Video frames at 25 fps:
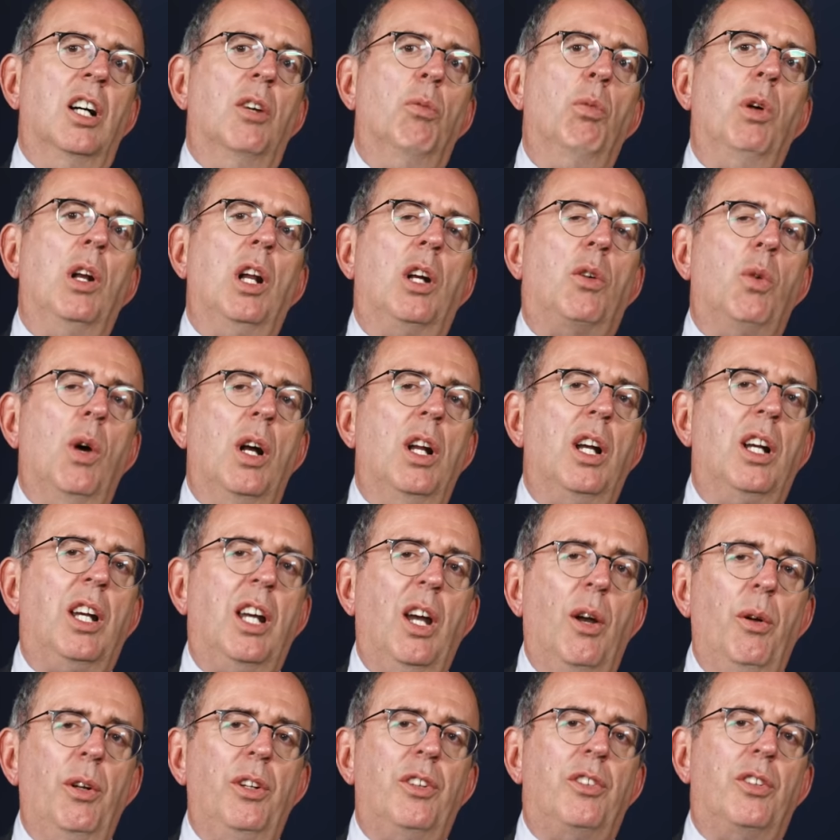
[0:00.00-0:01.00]
Well, I
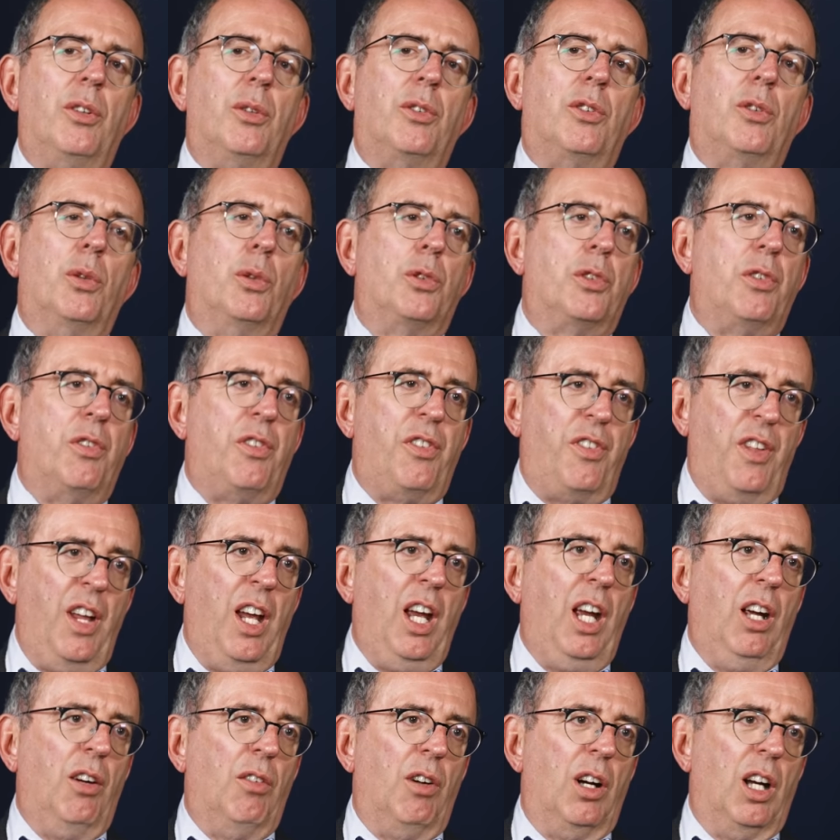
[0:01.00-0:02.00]
go into a sort of
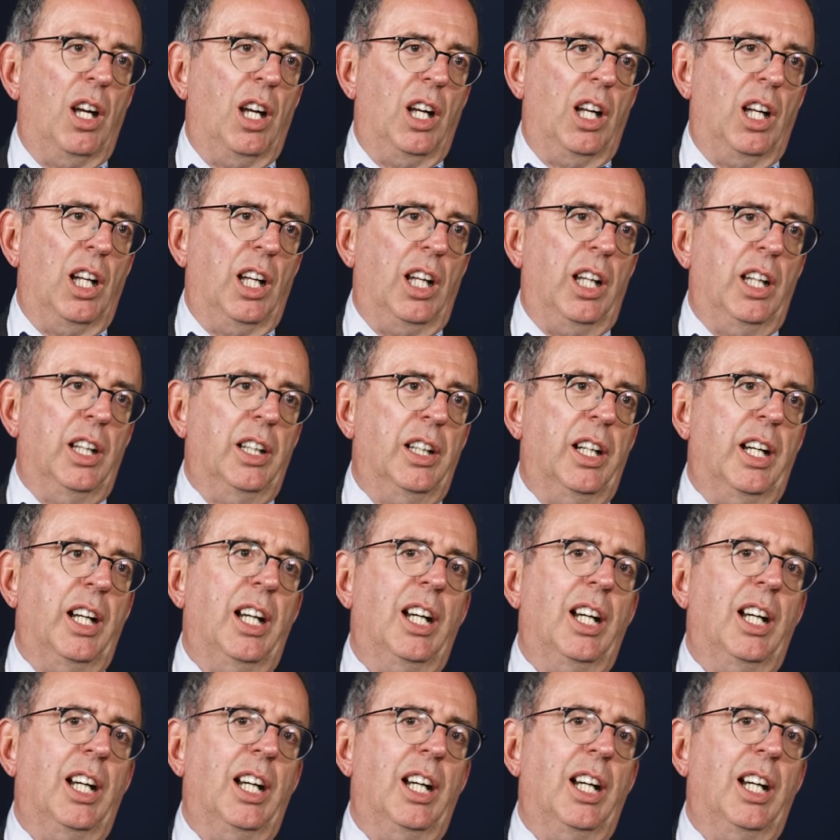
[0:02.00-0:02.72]
thing, really.